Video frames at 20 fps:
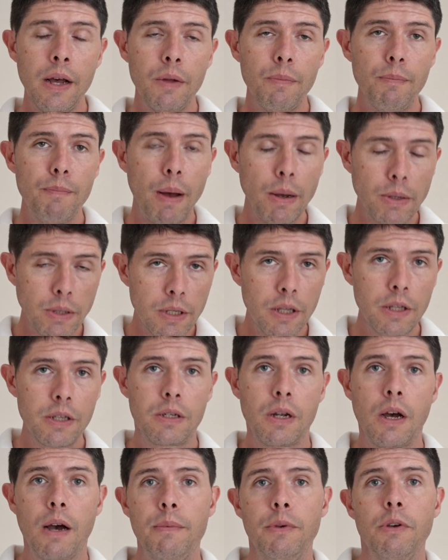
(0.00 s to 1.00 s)
Most of the
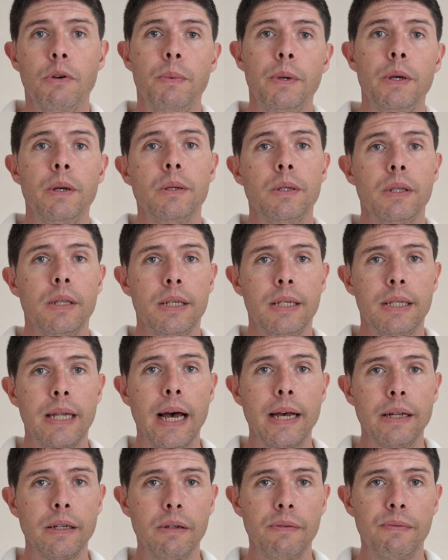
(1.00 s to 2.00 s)
time you'll be using the
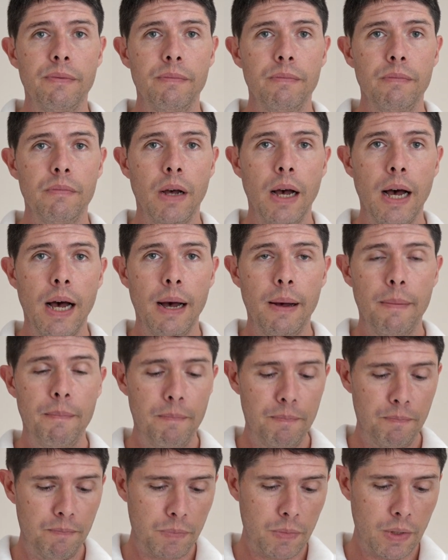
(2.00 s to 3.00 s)
standard
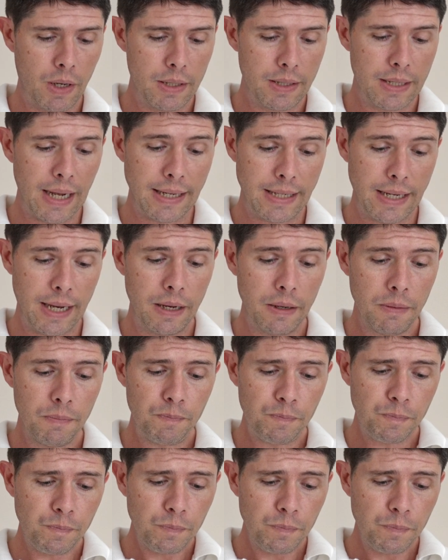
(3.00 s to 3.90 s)
setting,